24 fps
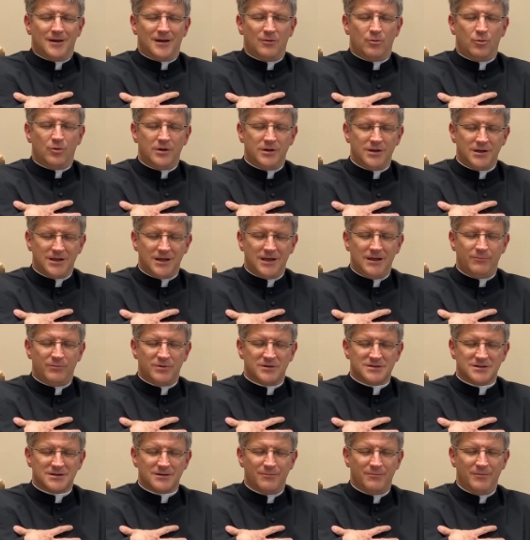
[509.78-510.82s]
I want to keep
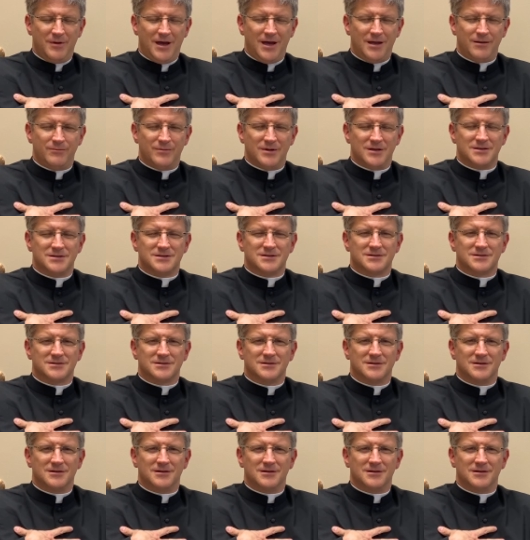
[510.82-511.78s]
his commandments